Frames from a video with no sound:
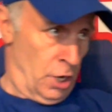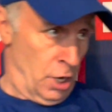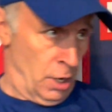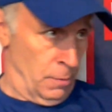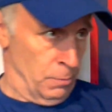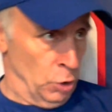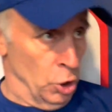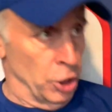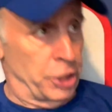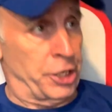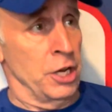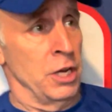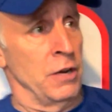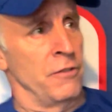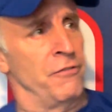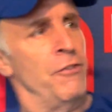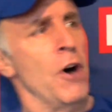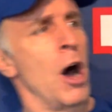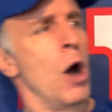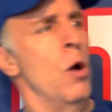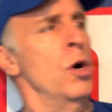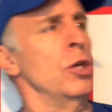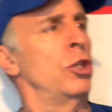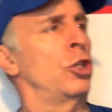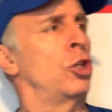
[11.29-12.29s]
I'm looking
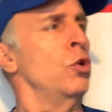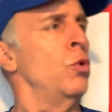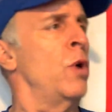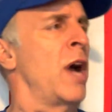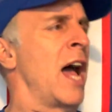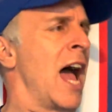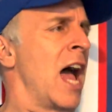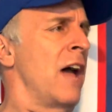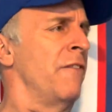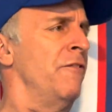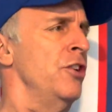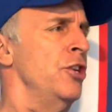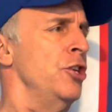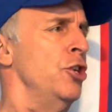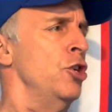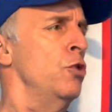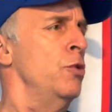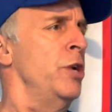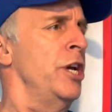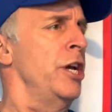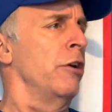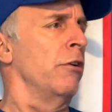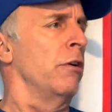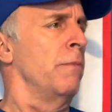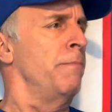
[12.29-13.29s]
forward to having
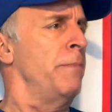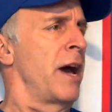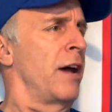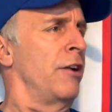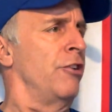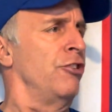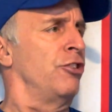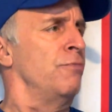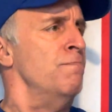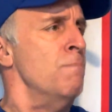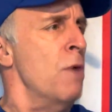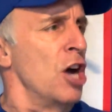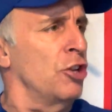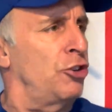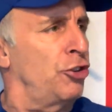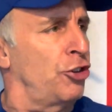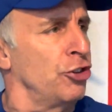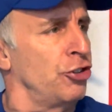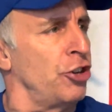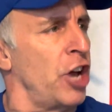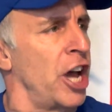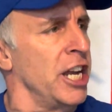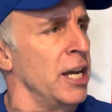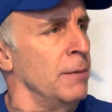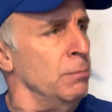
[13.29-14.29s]
you here about as much
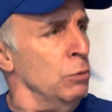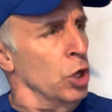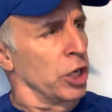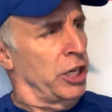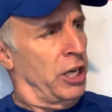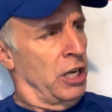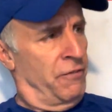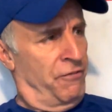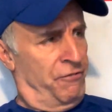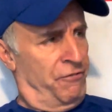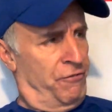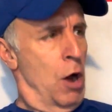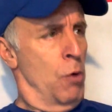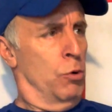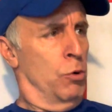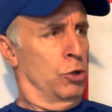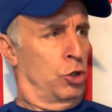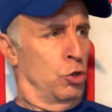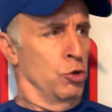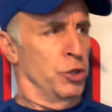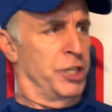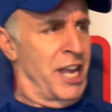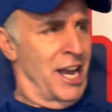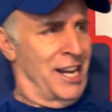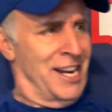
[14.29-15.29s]
as I am looking
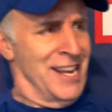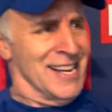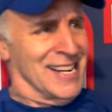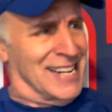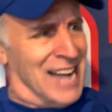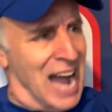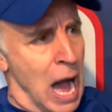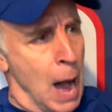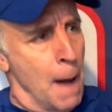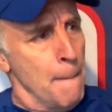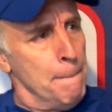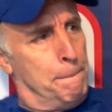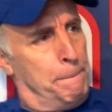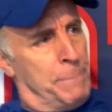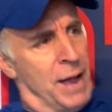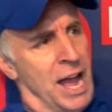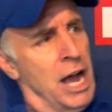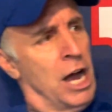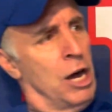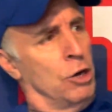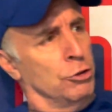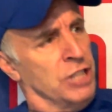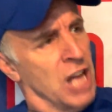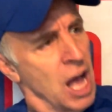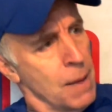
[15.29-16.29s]
forward to getting
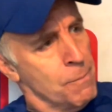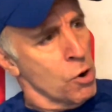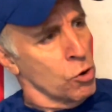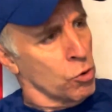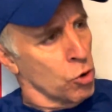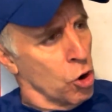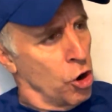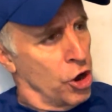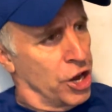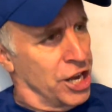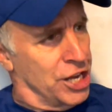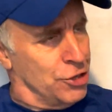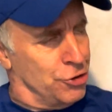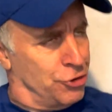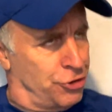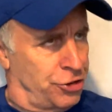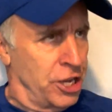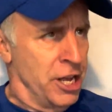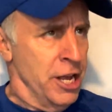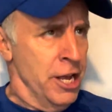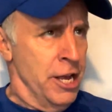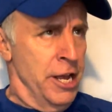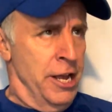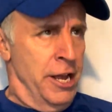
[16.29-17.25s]
compound hemorrhoids